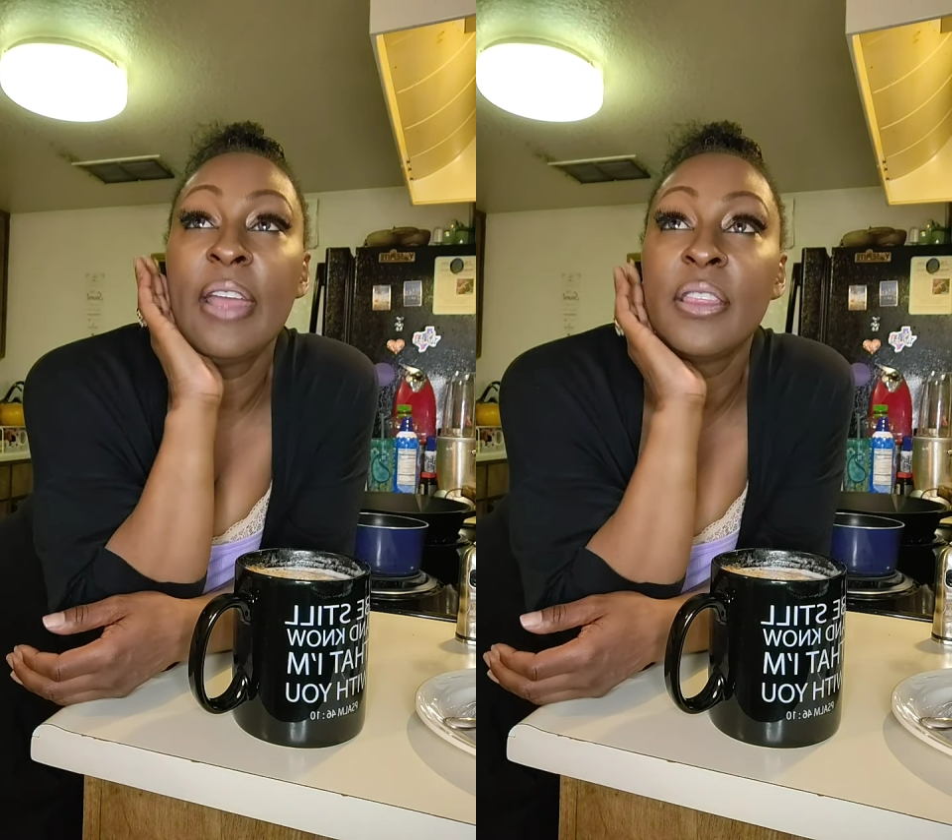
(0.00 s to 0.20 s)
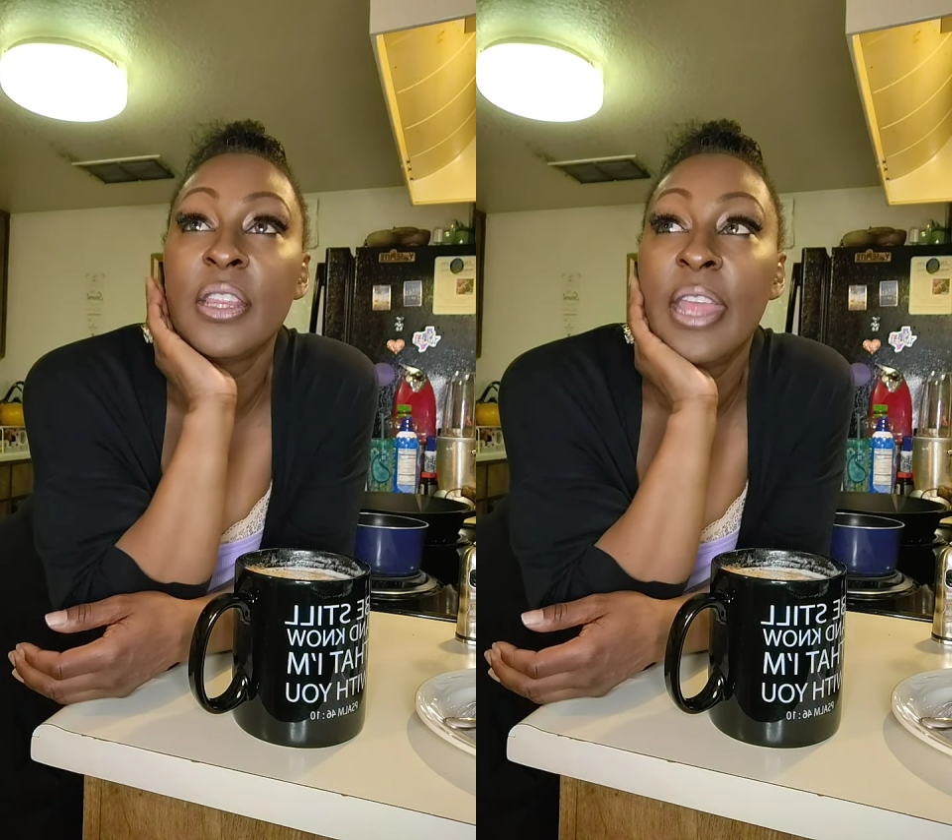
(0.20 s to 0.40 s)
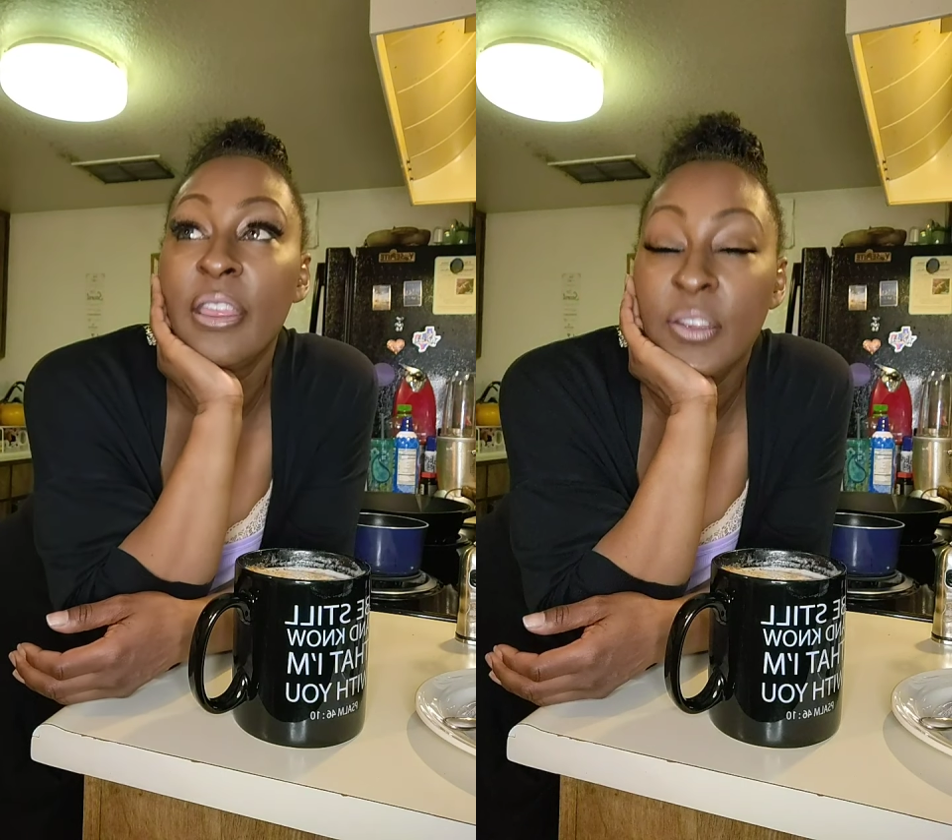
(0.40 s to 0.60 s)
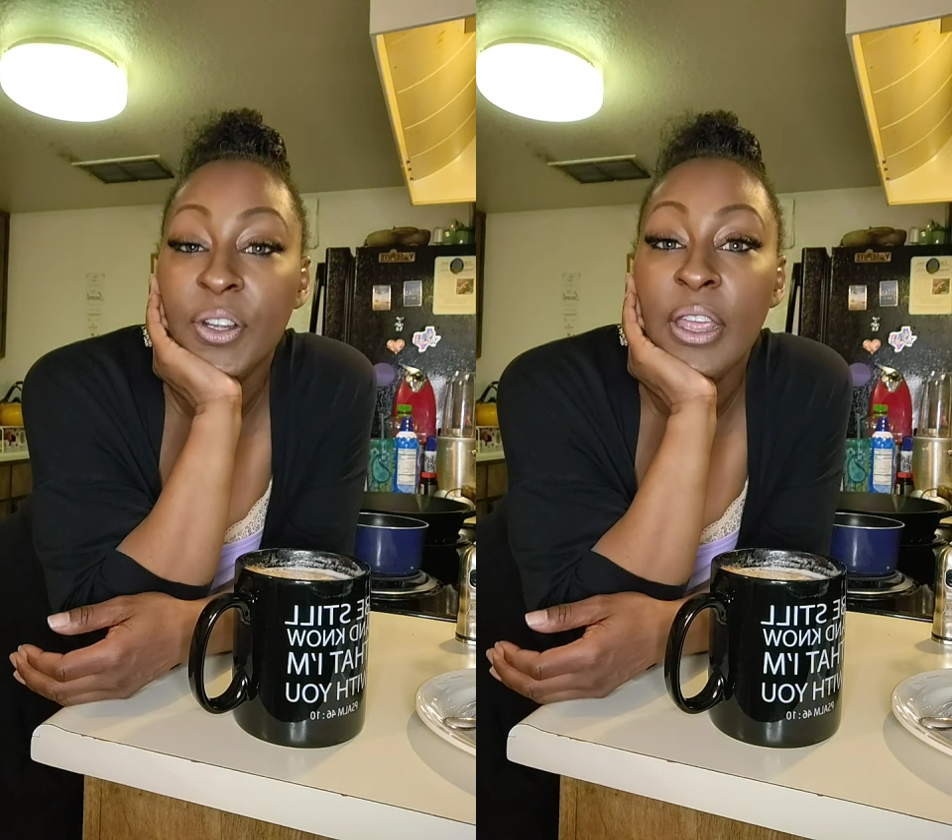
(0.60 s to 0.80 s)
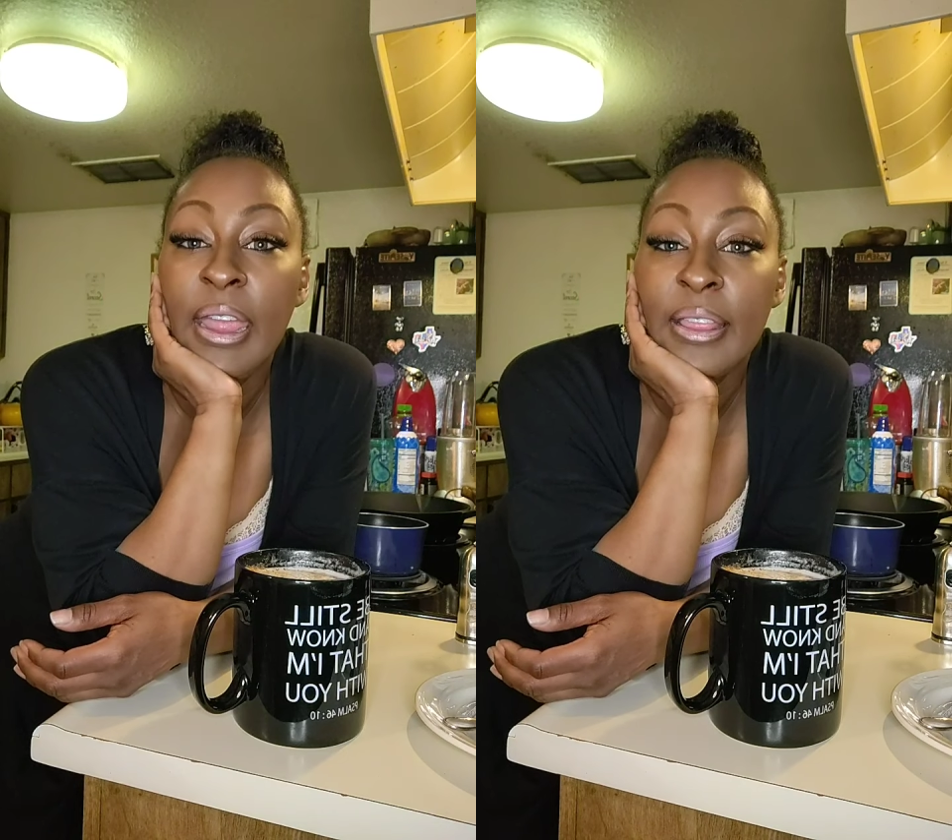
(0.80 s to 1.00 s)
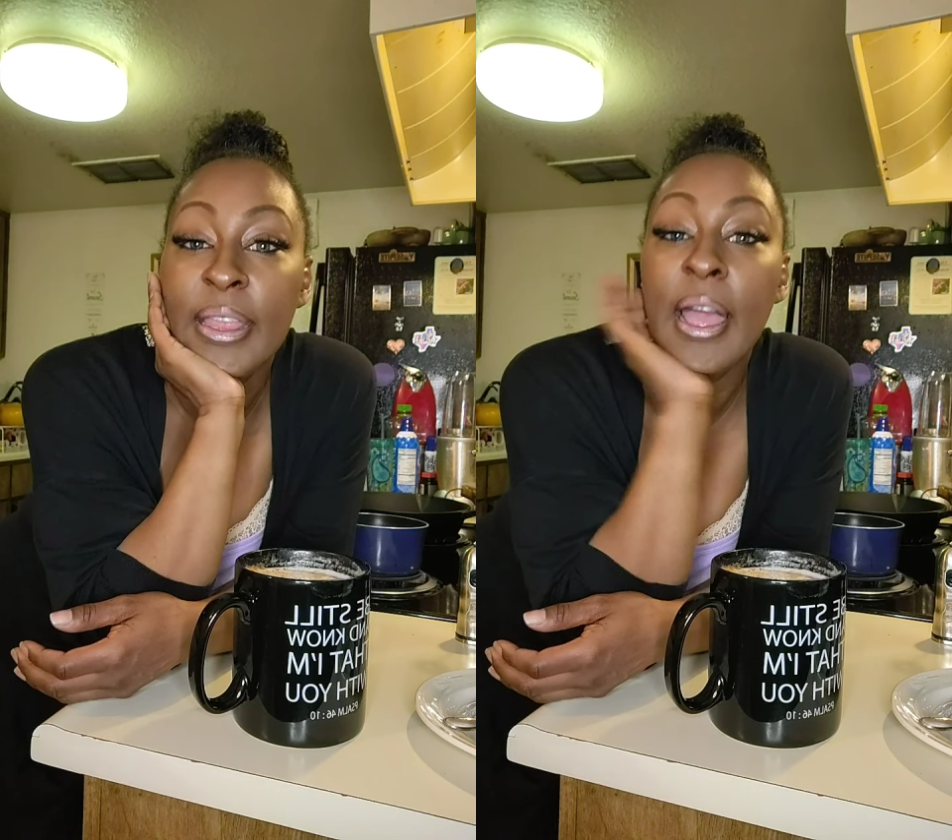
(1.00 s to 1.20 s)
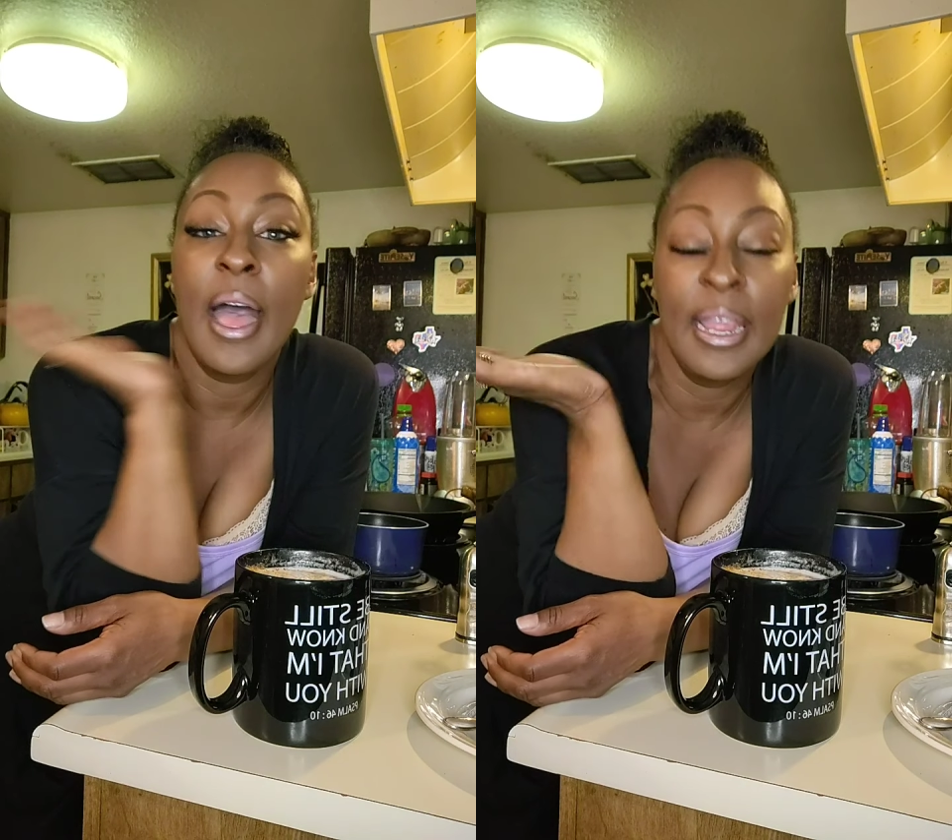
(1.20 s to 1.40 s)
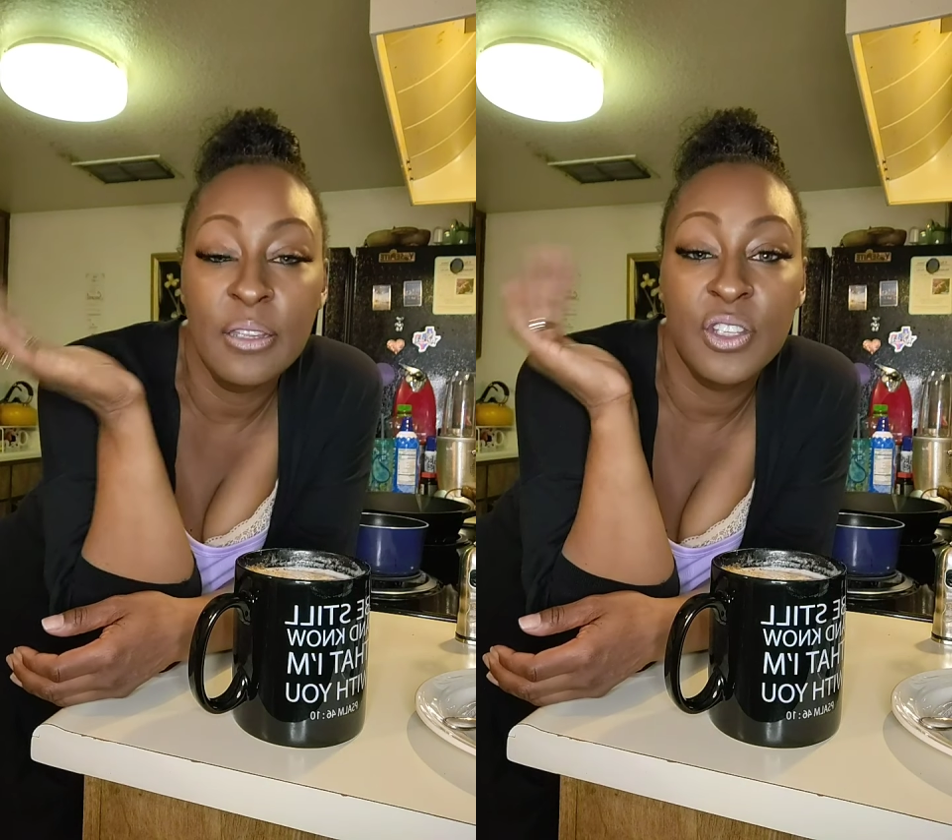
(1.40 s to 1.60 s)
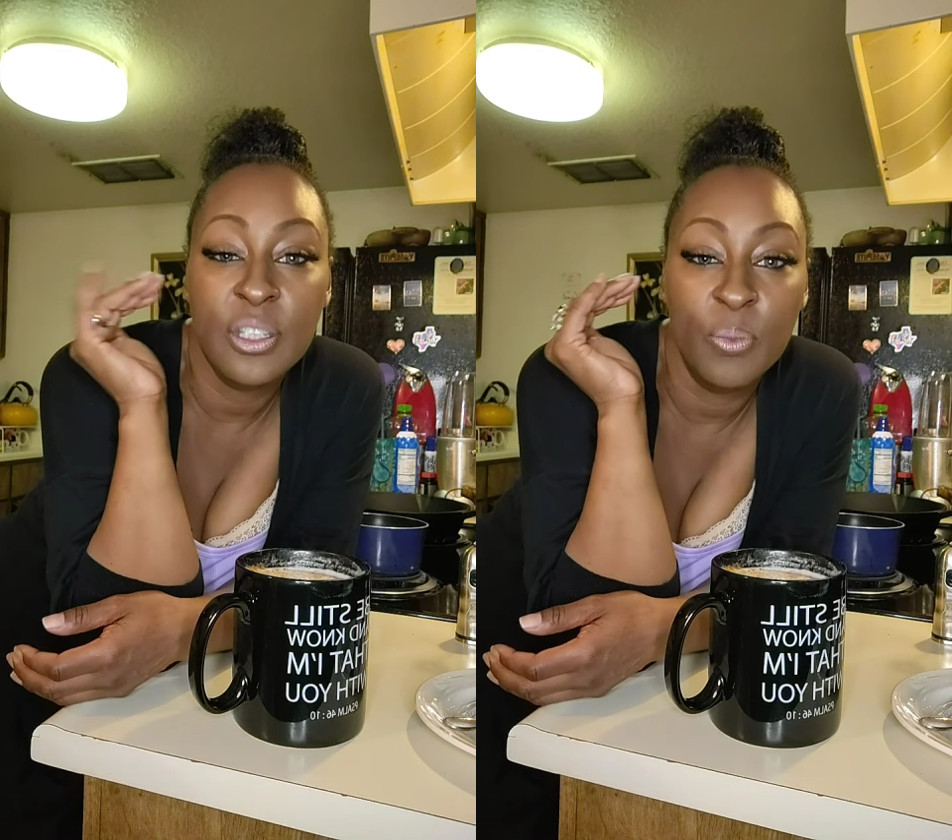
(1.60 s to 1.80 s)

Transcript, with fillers: like 38 like I am just am